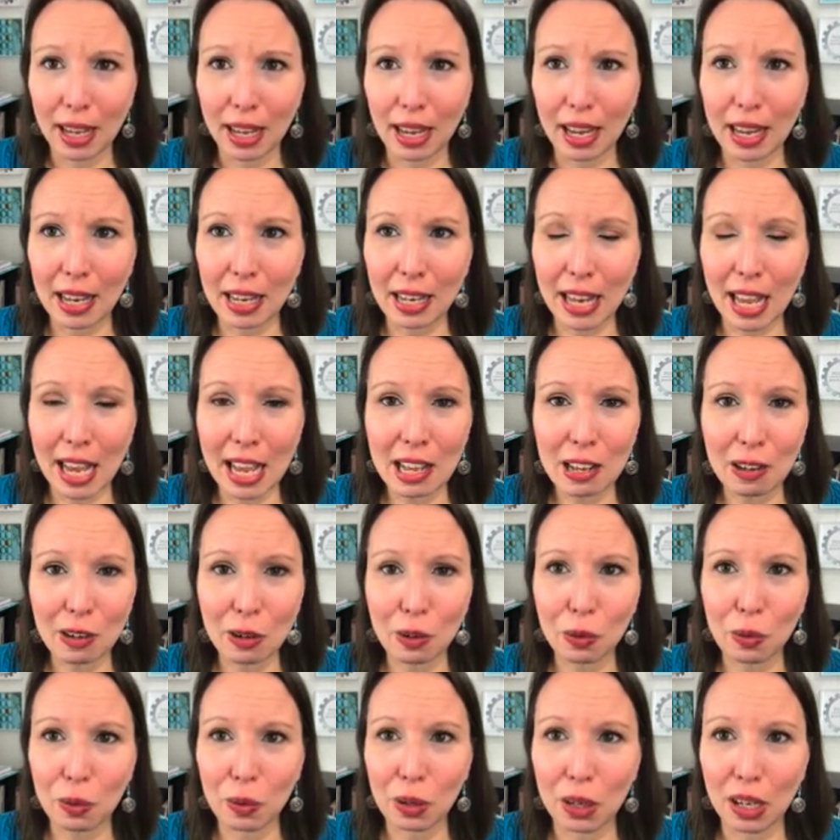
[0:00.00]
And
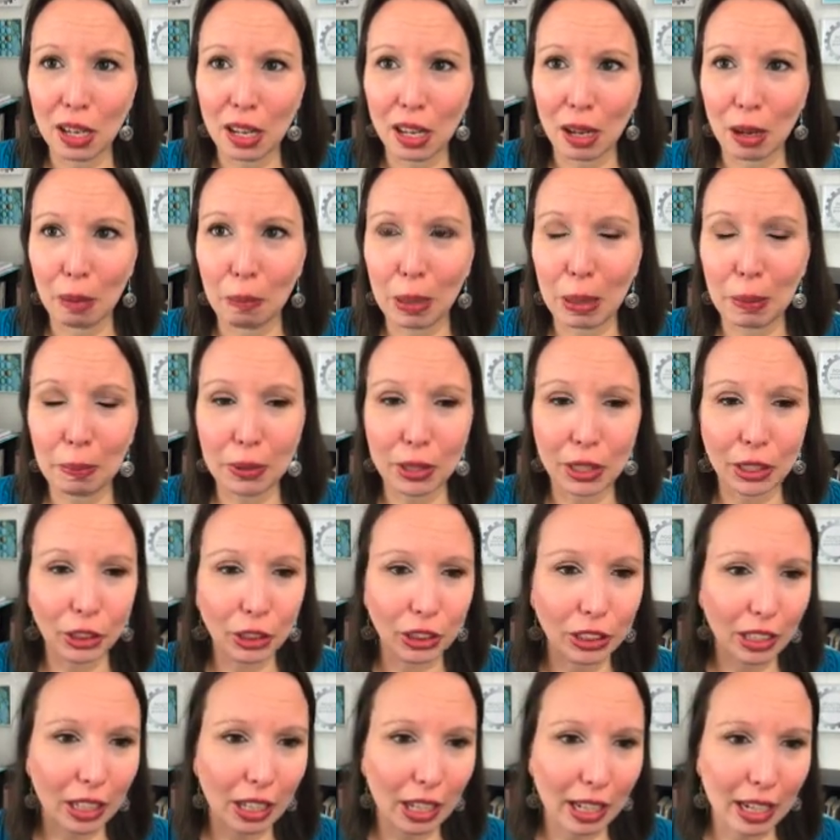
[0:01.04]
now people can
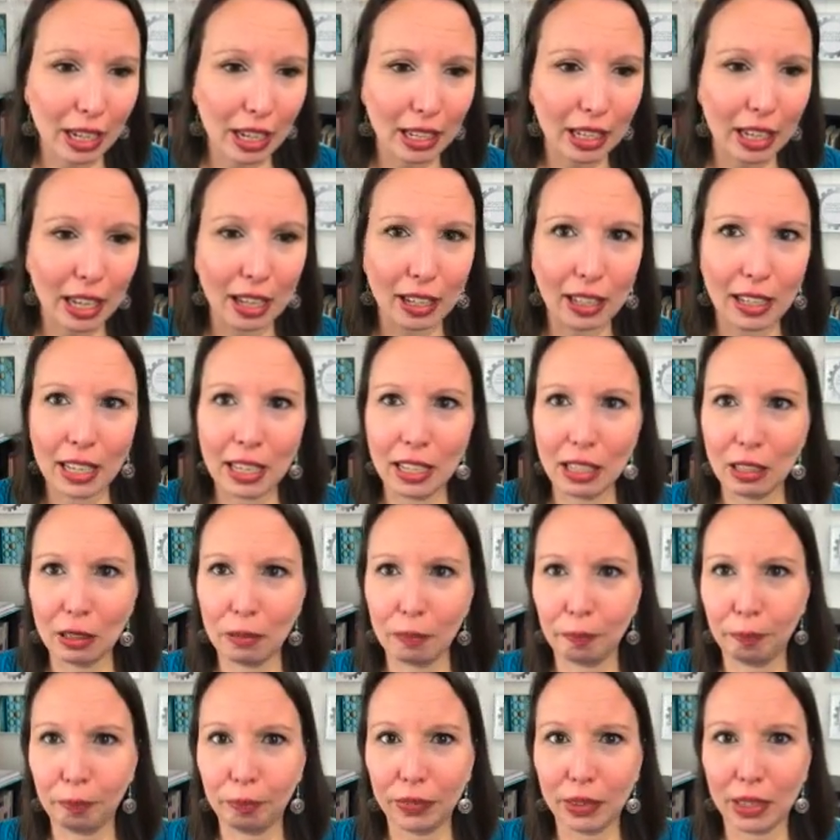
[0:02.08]
just click on that link.
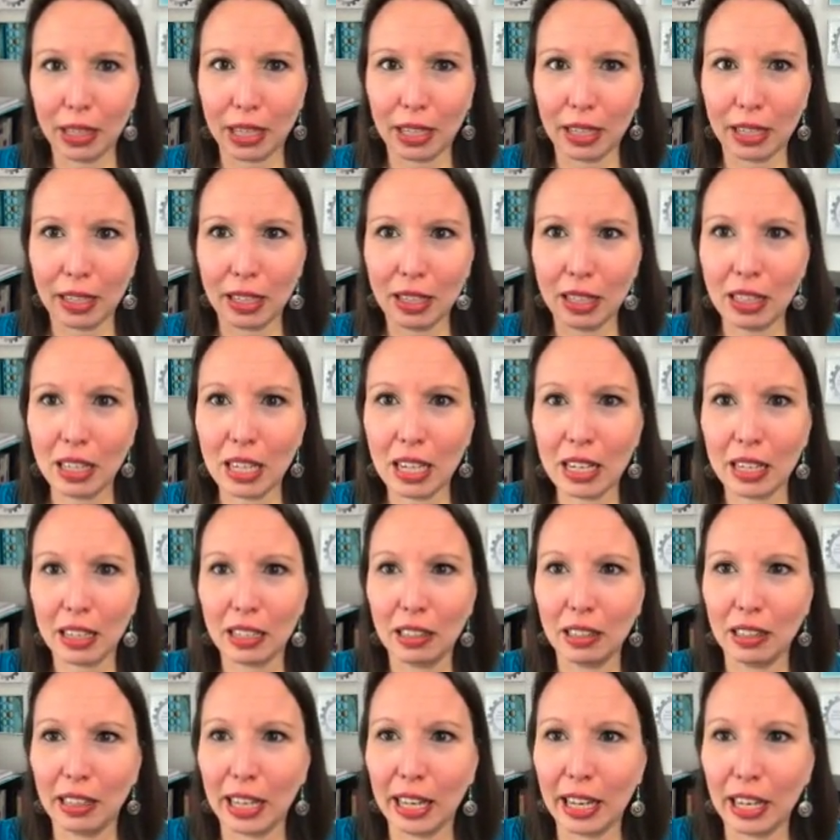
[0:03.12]
Da da da da da.
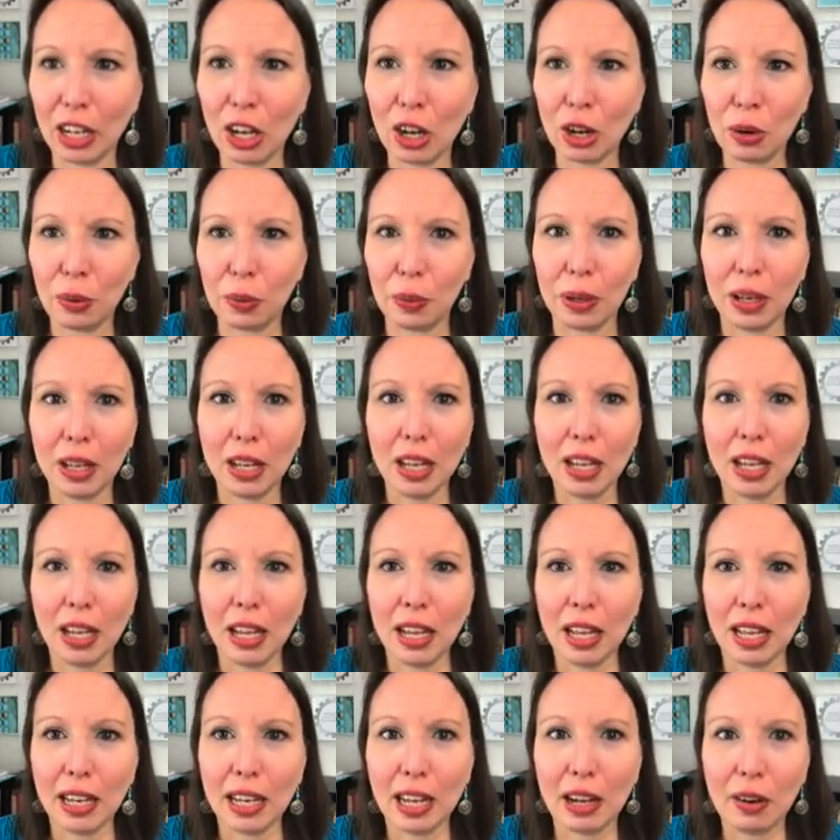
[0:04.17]
They go.
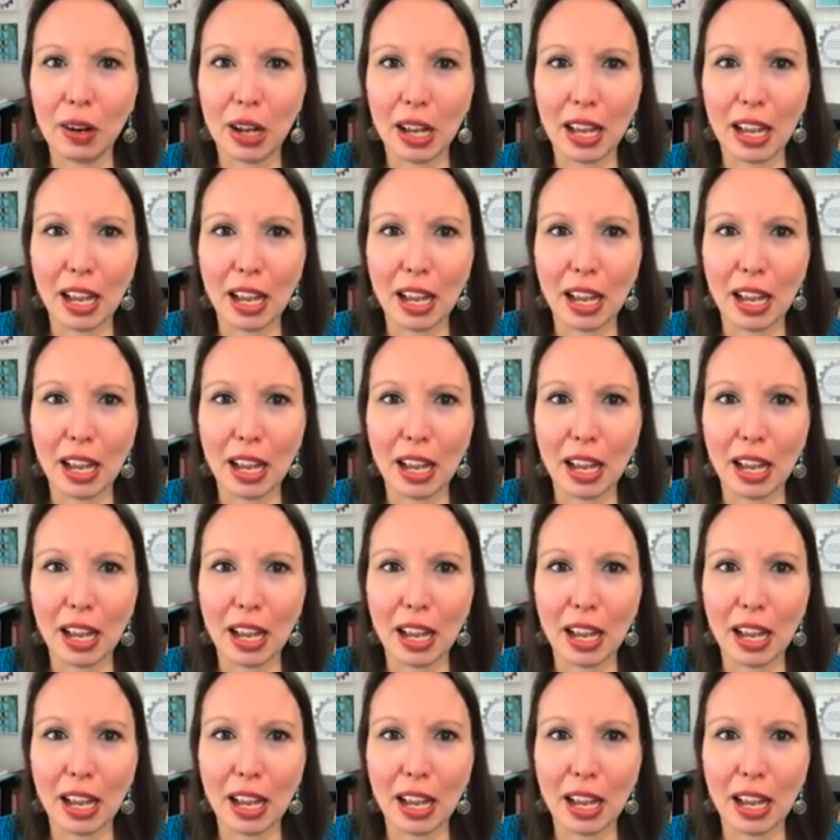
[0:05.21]
Now,